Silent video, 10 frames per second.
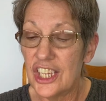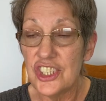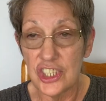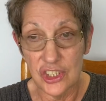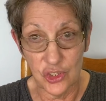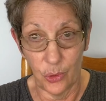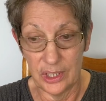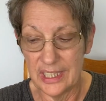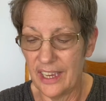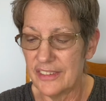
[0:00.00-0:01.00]
She is going
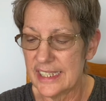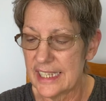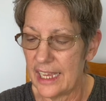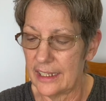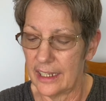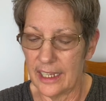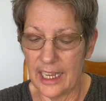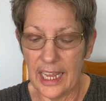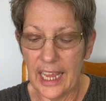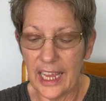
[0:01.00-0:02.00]
to have a son,
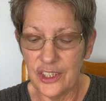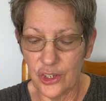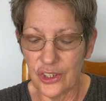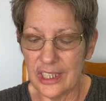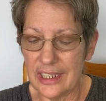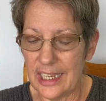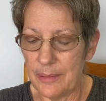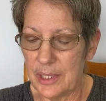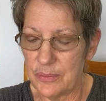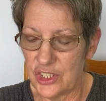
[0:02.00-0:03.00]
and you're going to
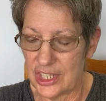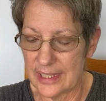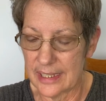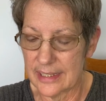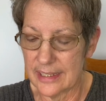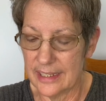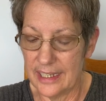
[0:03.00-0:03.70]
name him Jesus.